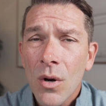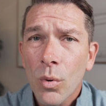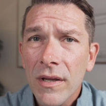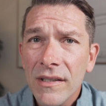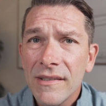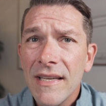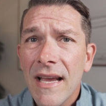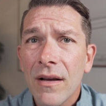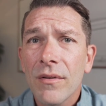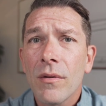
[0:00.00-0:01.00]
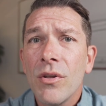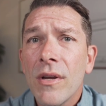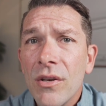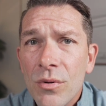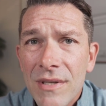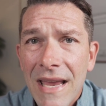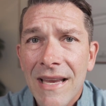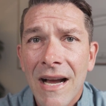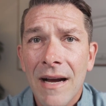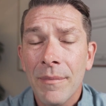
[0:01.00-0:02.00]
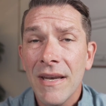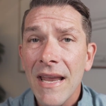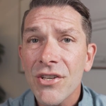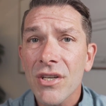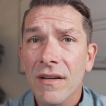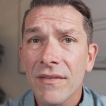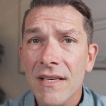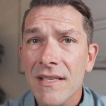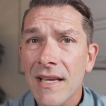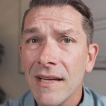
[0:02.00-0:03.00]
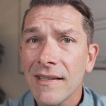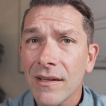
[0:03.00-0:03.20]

We're gonna see how you can use a combination of these things,